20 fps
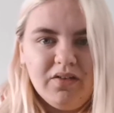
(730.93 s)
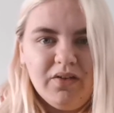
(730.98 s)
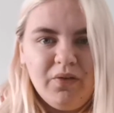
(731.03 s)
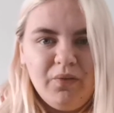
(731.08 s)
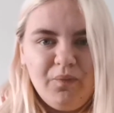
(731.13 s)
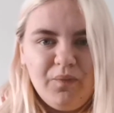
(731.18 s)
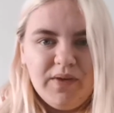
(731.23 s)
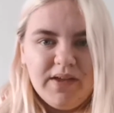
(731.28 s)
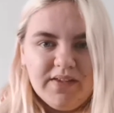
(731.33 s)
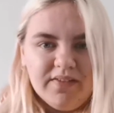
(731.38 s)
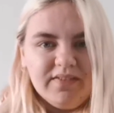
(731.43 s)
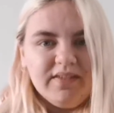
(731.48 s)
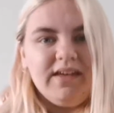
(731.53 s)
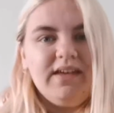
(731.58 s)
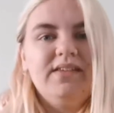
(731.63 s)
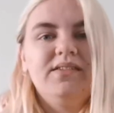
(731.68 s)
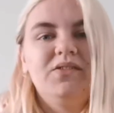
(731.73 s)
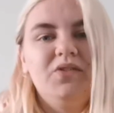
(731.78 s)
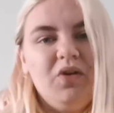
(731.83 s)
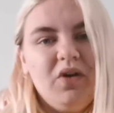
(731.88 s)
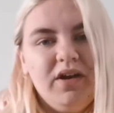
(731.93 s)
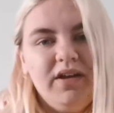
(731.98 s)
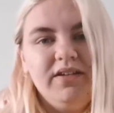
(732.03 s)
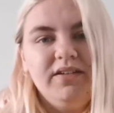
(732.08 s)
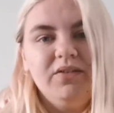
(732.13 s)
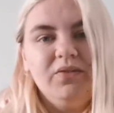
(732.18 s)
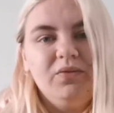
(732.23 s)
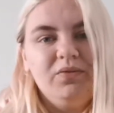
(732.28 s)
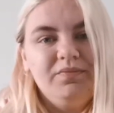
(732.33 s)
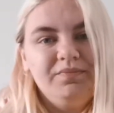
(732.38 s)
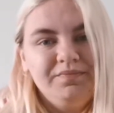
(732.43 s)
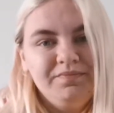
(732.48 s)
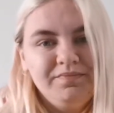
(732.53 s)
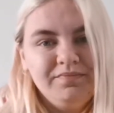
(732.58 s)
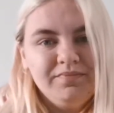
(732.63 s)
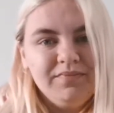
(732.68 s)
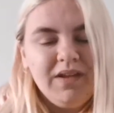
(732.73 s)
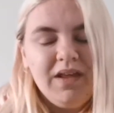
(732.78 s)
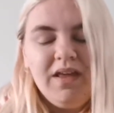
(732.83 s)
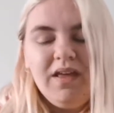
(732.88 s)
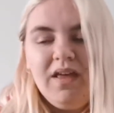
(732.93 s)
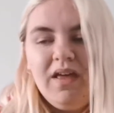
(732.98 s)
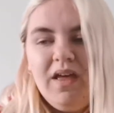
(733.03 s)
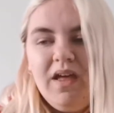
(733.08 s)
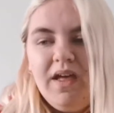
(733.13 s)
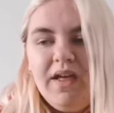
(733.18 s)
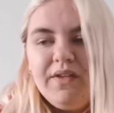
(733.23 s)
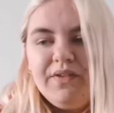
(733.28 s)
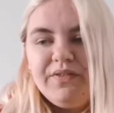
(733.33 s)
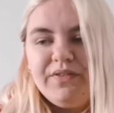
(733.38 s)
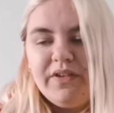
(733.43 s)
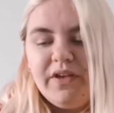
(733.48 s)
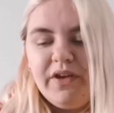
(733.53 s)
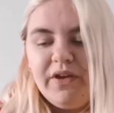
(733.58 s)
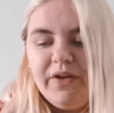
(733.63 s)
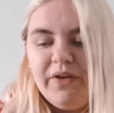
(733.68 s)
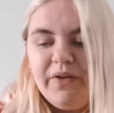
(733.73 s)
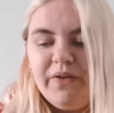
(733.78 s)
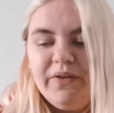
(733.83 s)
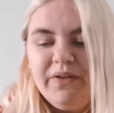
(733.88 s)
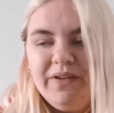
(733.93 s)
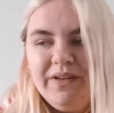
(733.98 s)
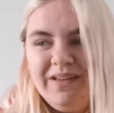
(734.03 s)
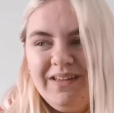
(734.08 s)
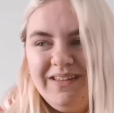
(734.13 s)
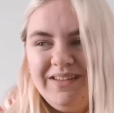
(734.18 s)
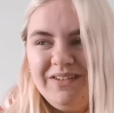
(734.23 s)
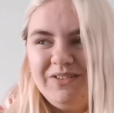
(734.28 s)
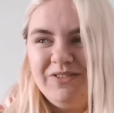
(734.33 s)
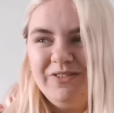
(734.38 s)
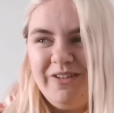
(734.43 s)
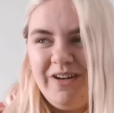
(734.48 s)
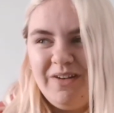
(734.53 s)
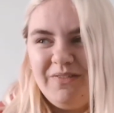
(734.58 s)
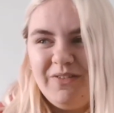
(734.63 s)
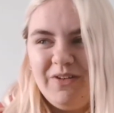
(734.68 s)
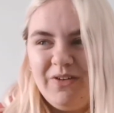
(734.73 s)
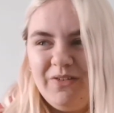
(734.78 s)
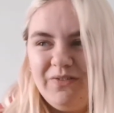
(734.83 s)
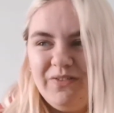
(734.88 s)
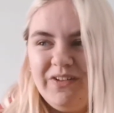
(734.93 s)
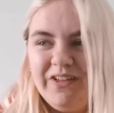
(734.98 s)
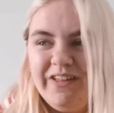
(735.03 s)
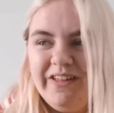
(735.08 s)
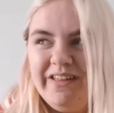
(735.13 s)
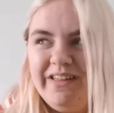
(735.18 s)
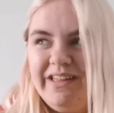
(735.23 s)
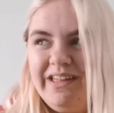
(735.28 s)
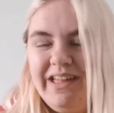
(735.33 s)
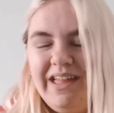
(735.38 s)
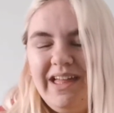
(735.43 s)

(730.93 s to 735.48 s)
obviously it's not ideal. So drive over,